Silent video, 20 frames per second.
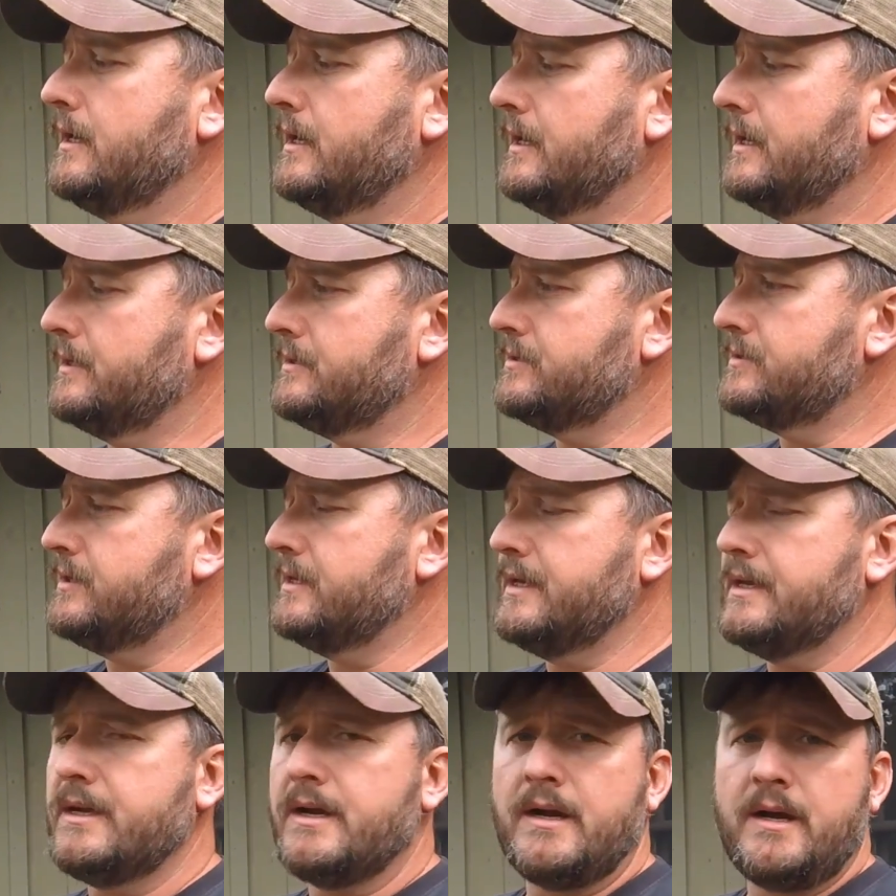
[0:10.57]
It's
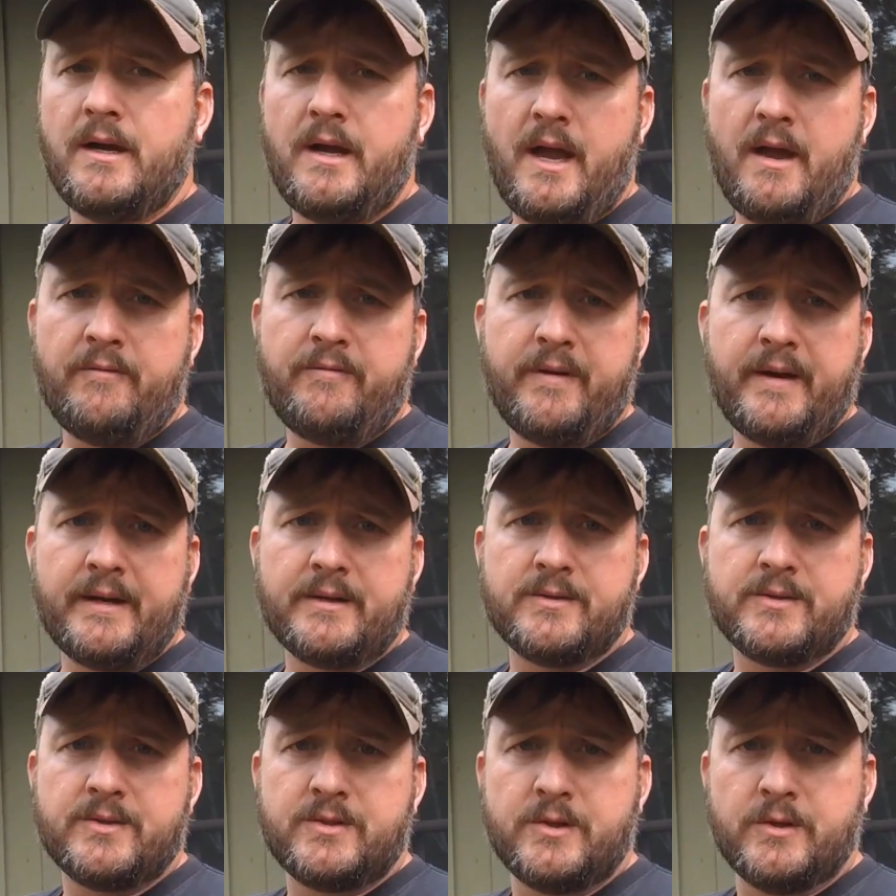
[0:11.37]
the
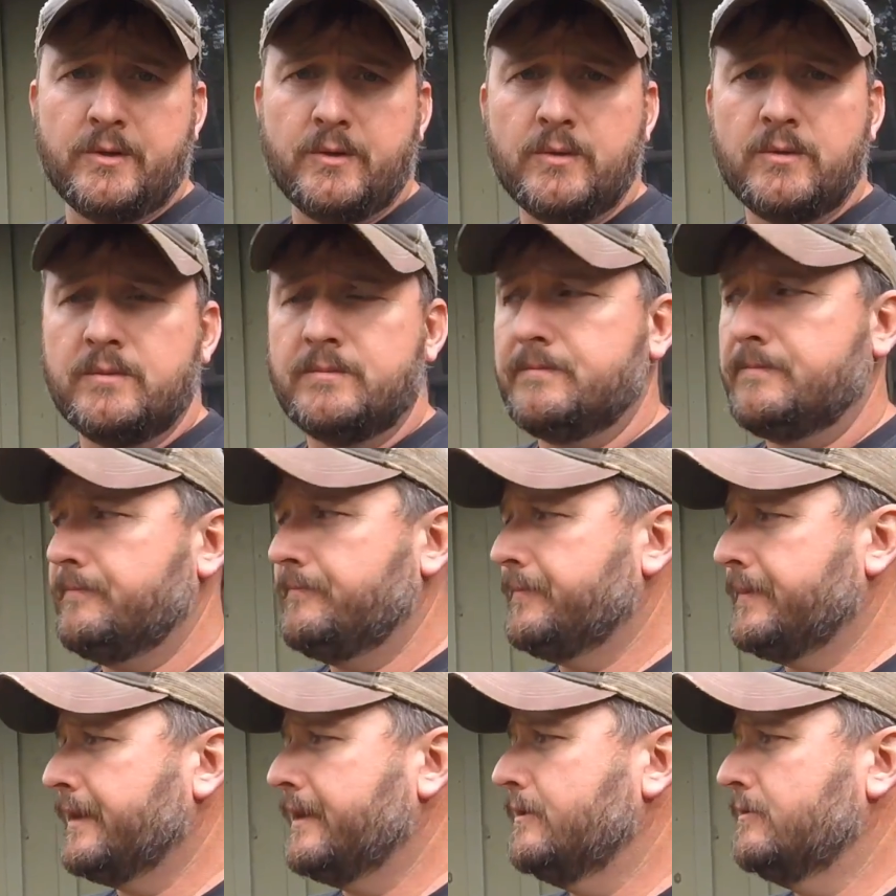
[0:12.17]
FX-II
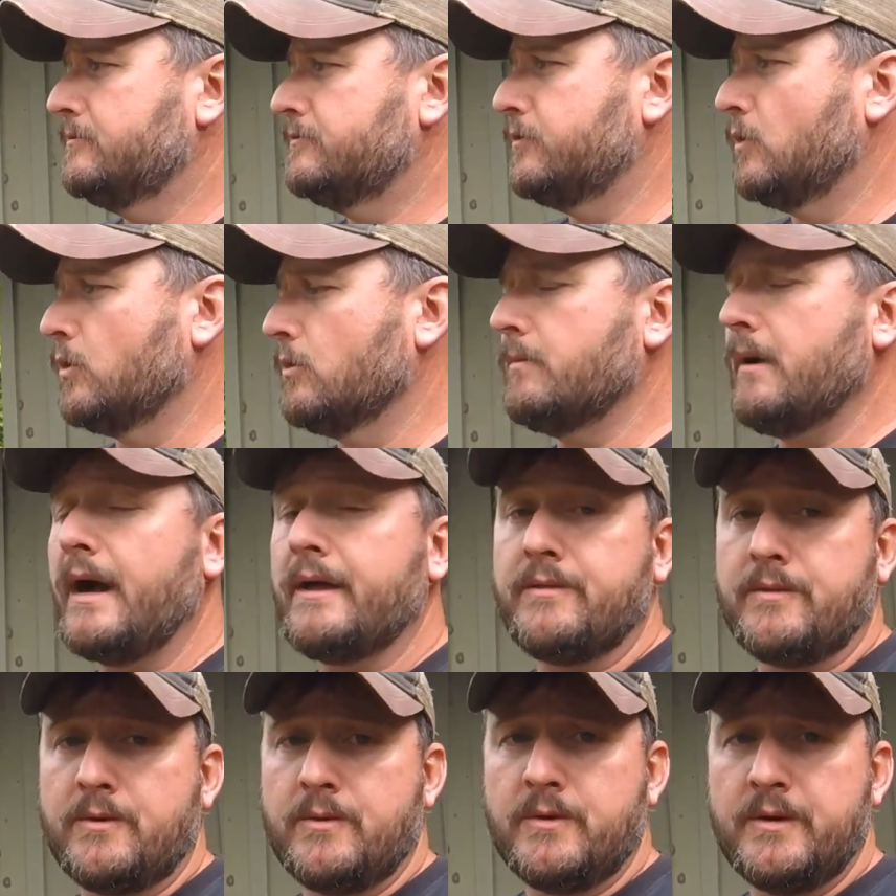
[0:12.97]

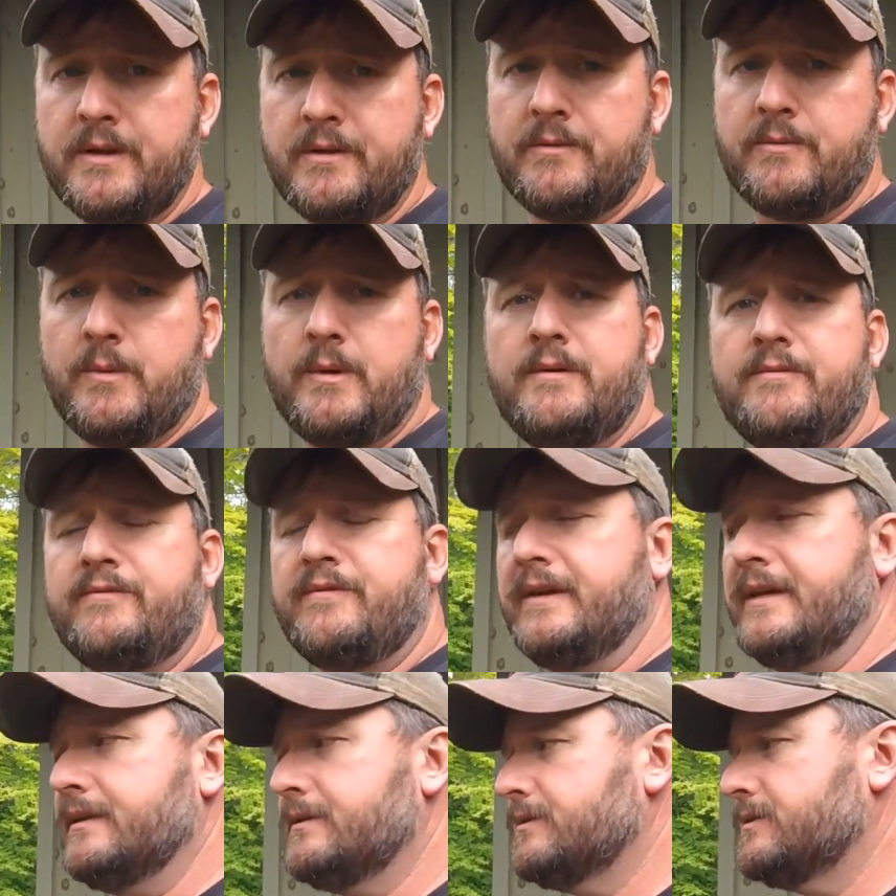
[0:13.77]
4x33
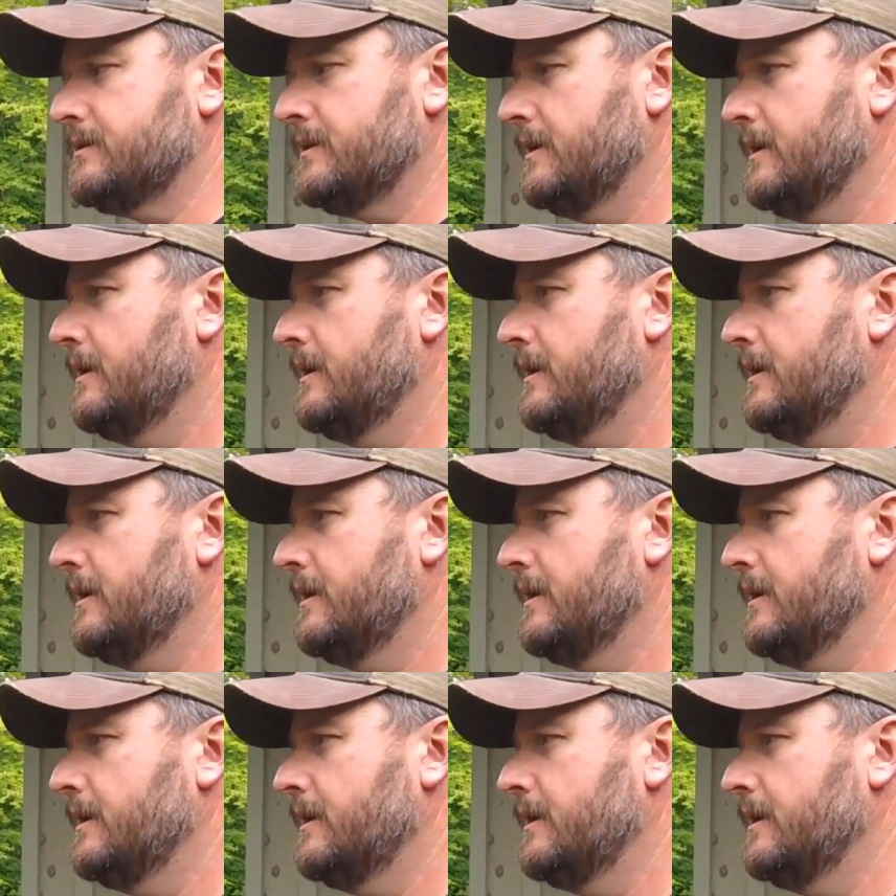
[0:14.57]
fixed.